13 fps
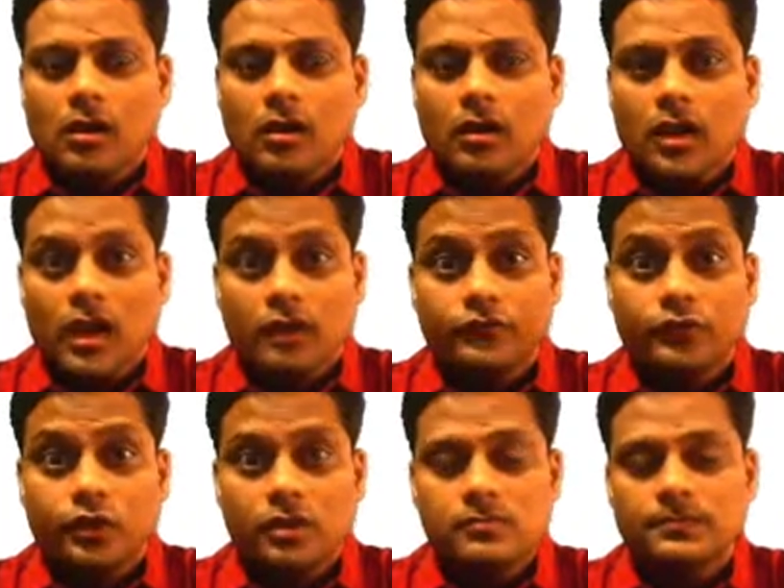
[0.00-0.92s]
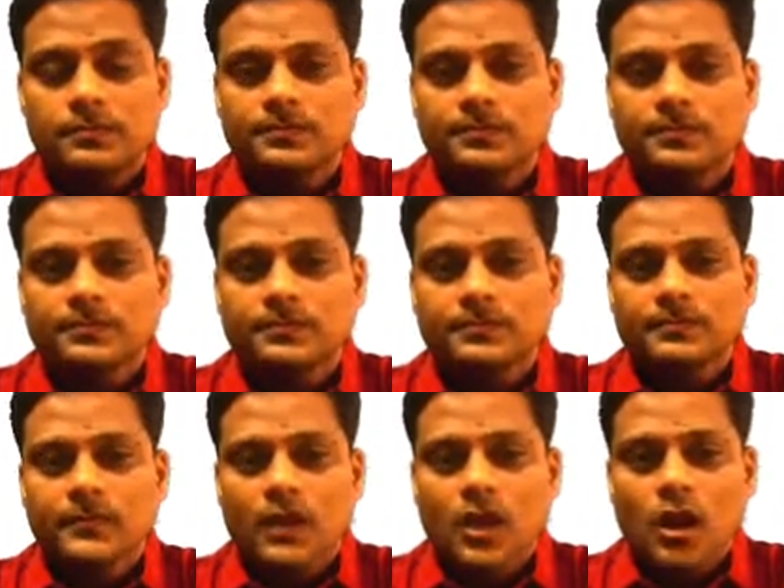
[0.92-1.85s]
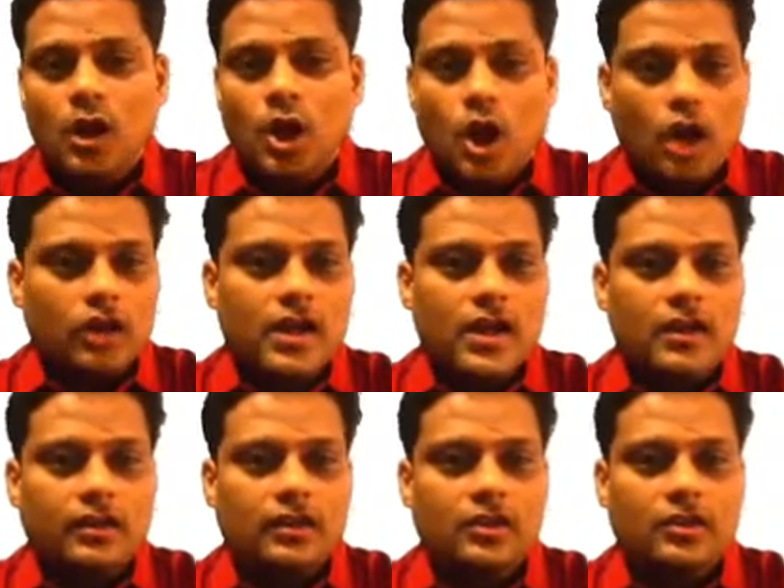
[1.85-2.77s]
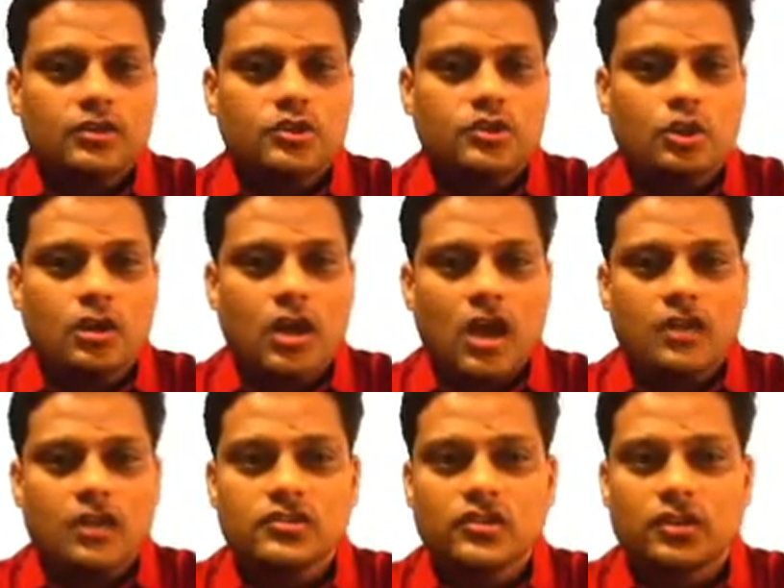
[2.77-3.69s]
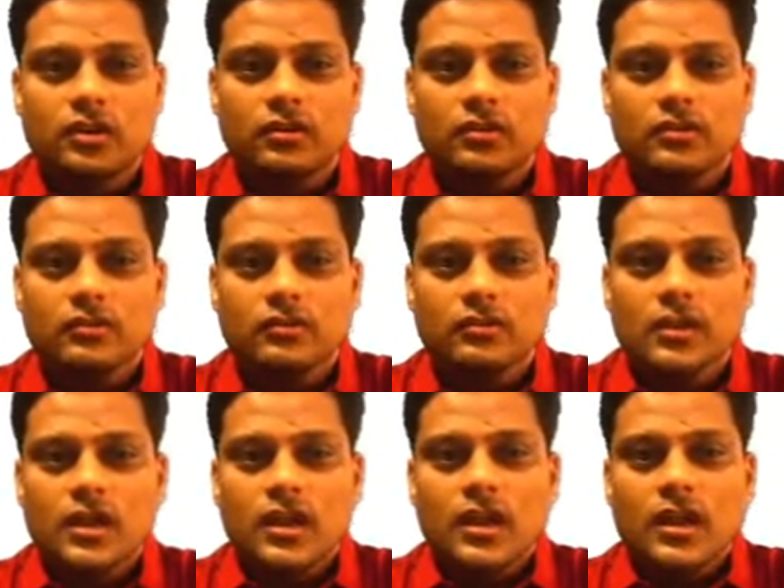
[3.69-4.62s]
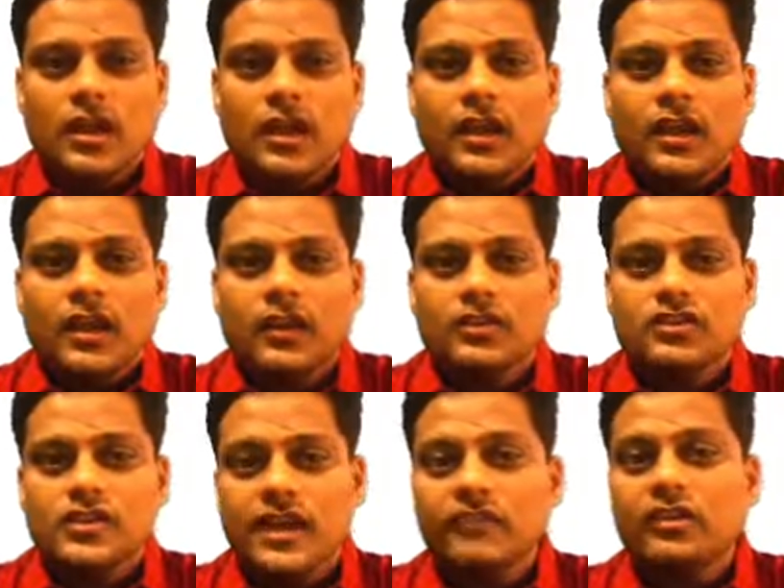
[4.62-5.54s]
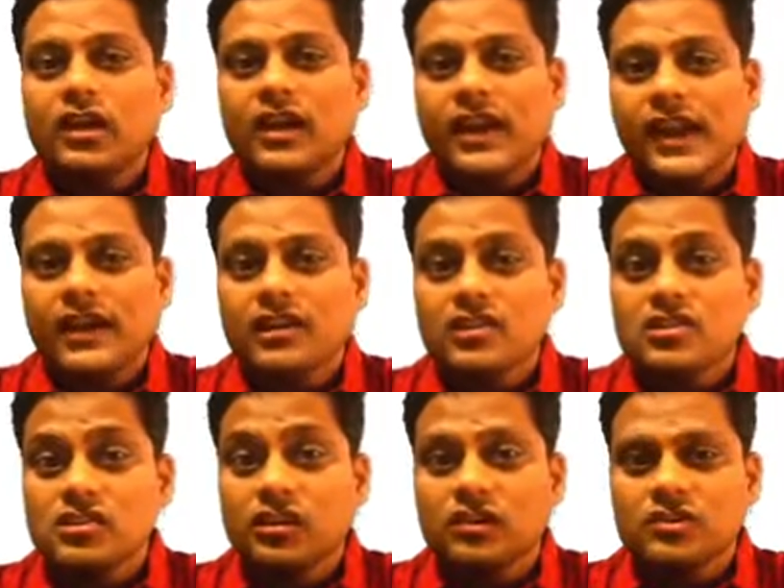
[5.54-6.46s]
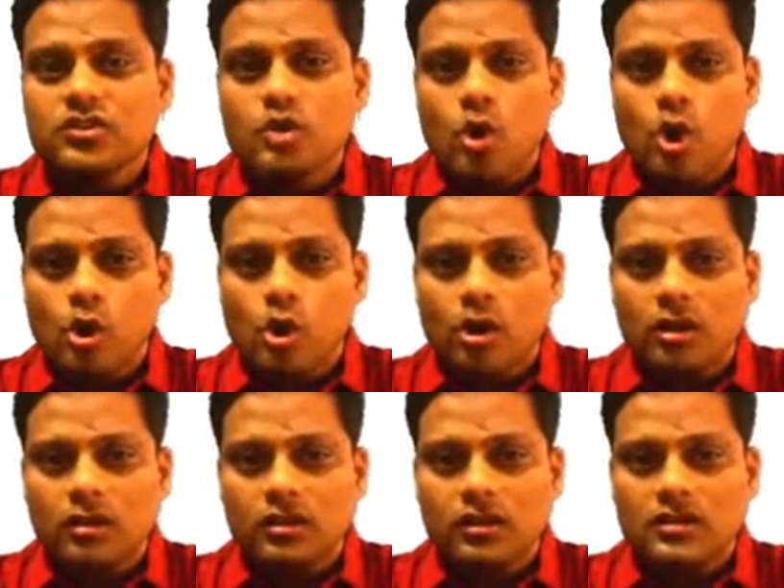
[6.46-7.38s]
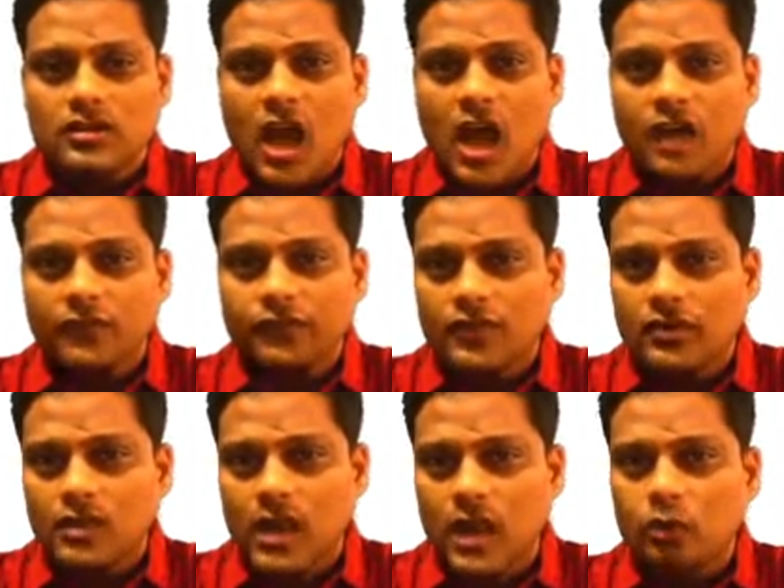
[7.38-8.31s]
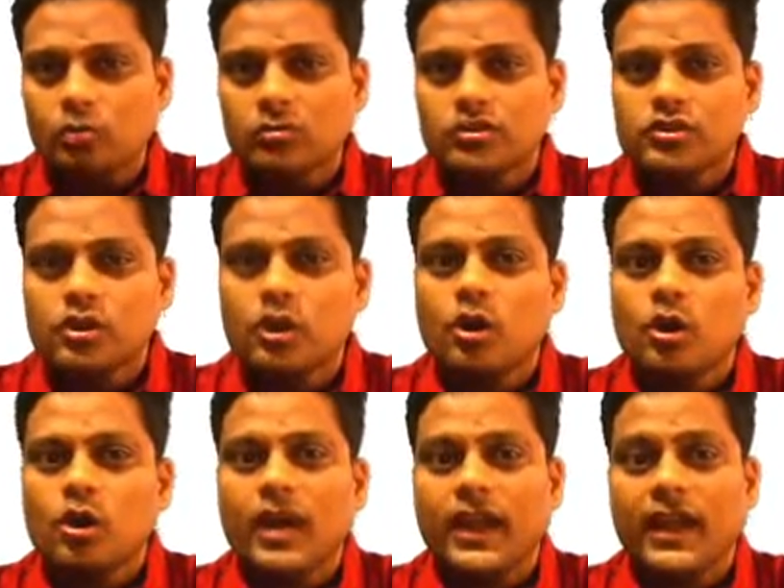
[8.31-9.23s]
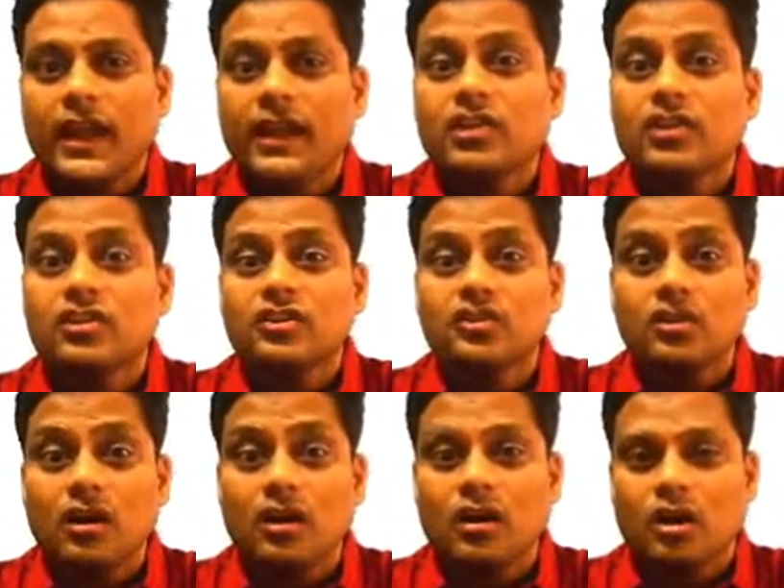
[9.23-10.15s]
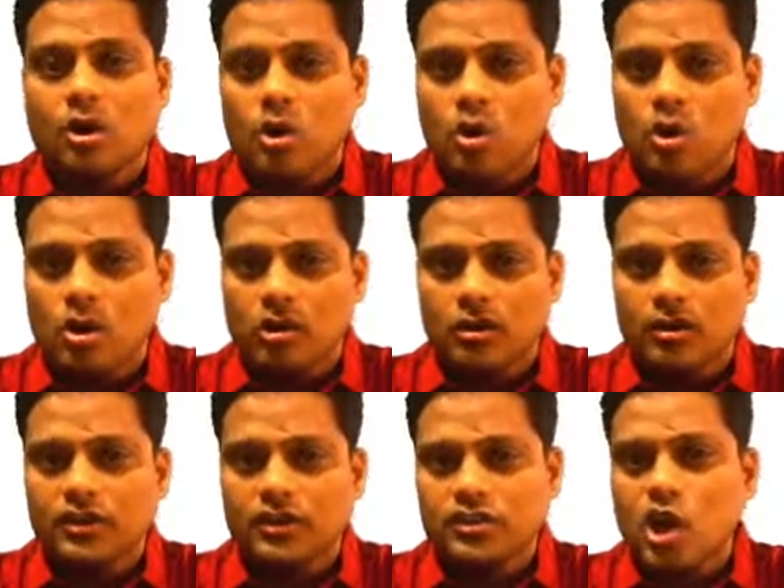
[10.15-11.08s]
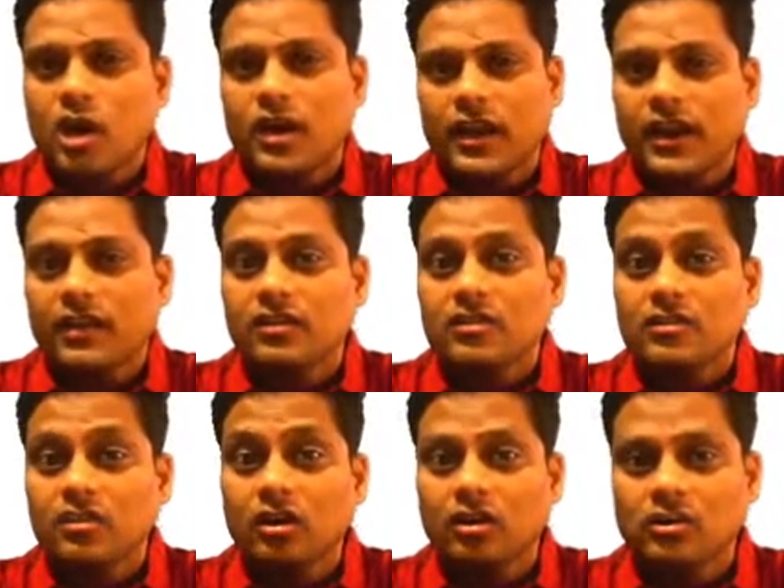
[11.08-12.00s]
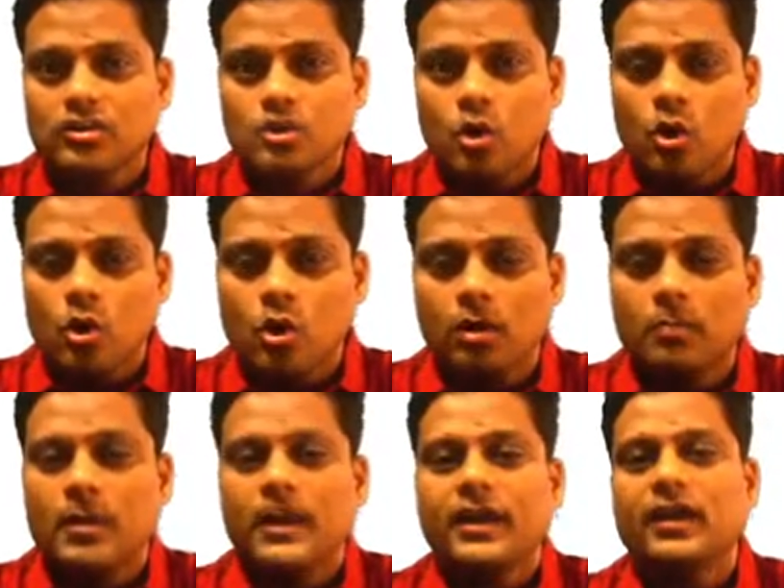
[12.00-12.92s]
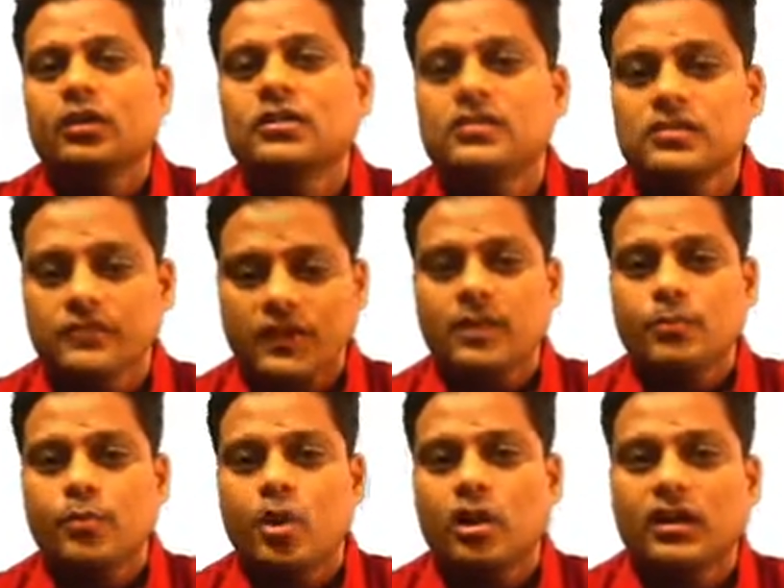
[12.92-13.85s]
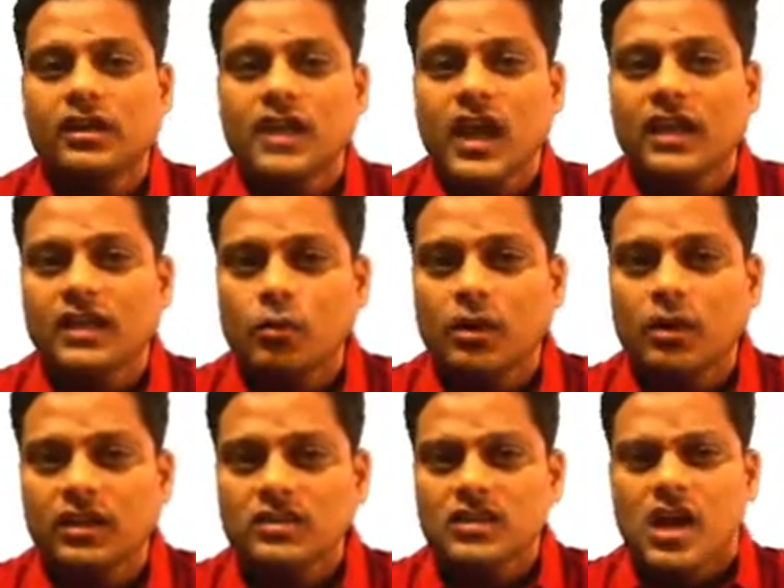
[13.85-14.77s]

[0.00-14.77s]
Careful. All right, here is your answer. It's never 8 years old. It's a hyphen noun. So 8-year-old. It's not 8 years old. Mind you, this is very important. The other one is